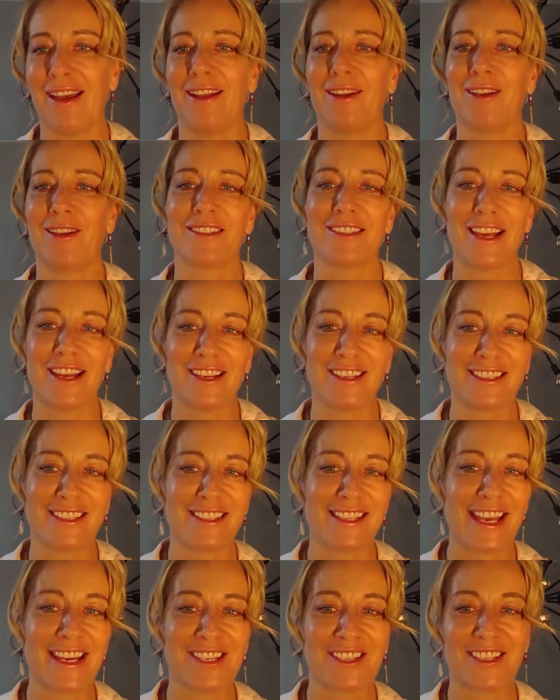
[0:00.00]
and sunny
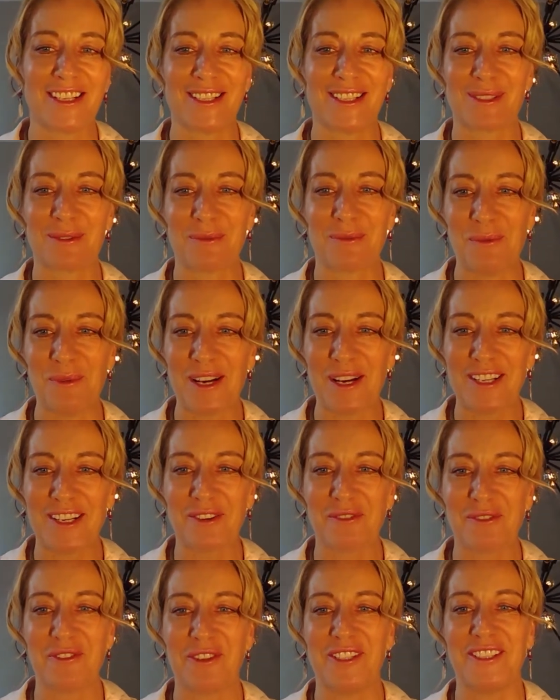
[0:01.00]
Seychelles.
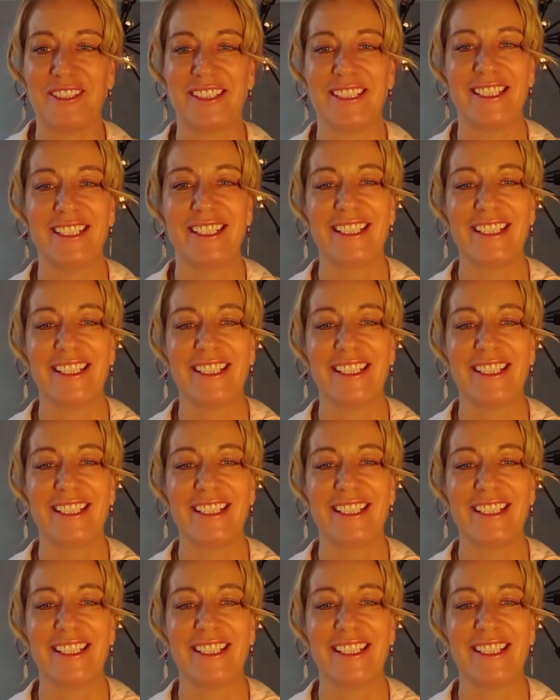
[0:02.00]
Wonderful.